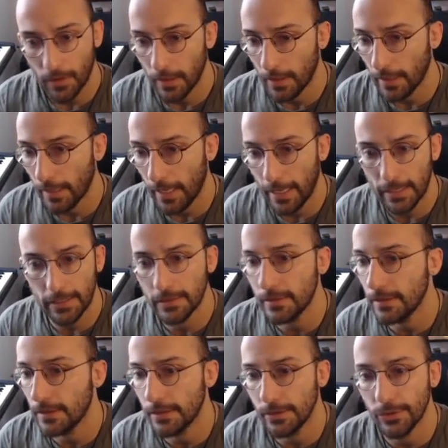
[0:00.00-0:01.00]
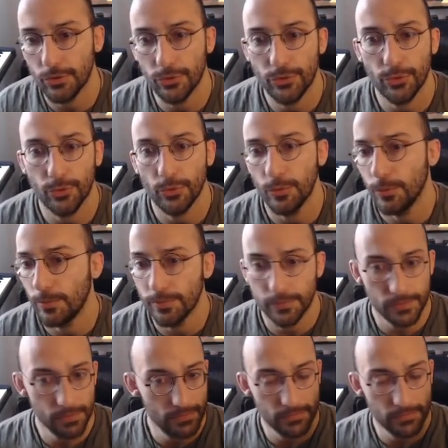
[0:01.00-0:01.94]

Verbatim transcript: uh, edit YouTube,